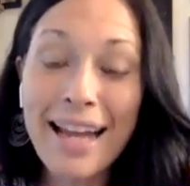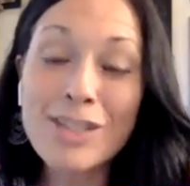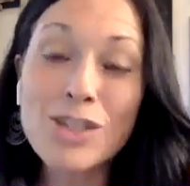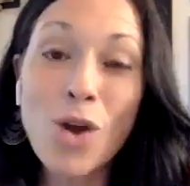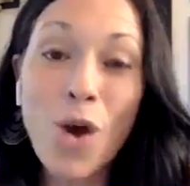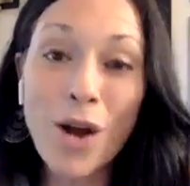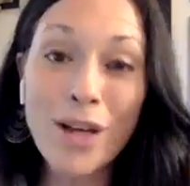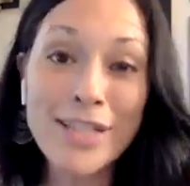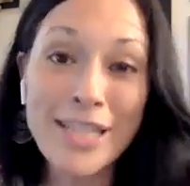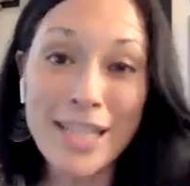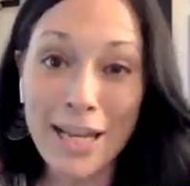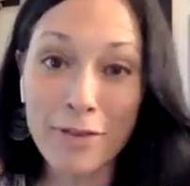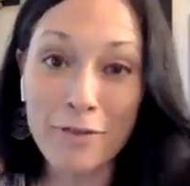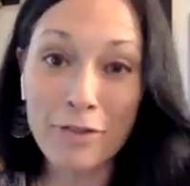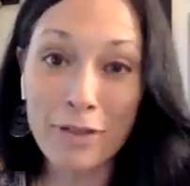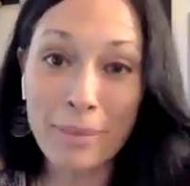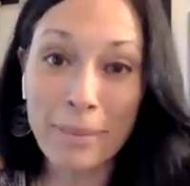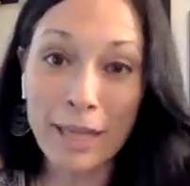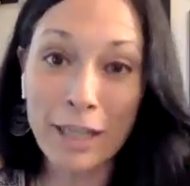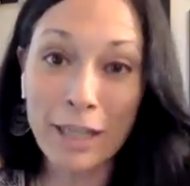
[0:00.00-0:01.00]
is causing
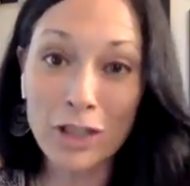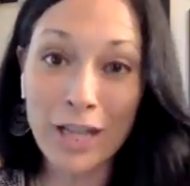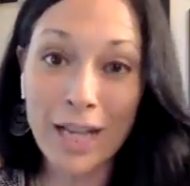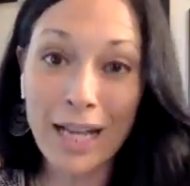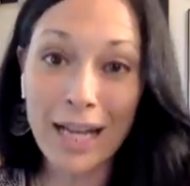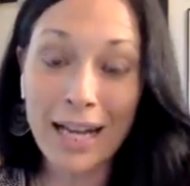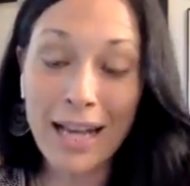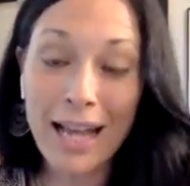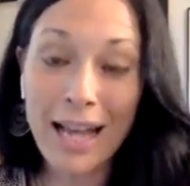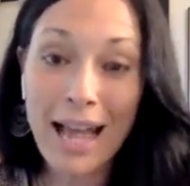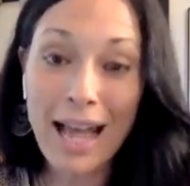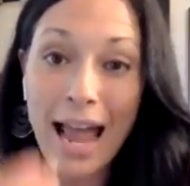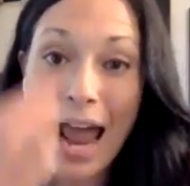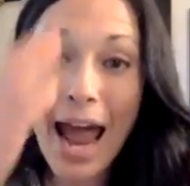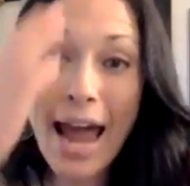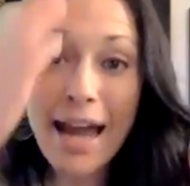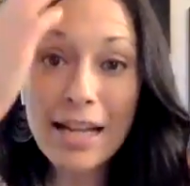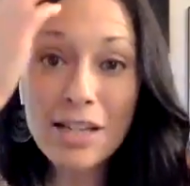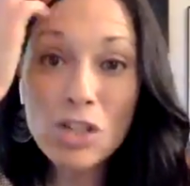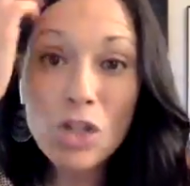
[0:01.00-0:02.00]
inflammation
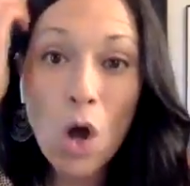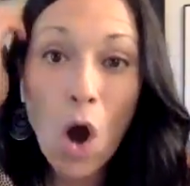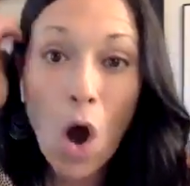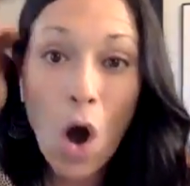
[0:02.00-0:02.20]
and is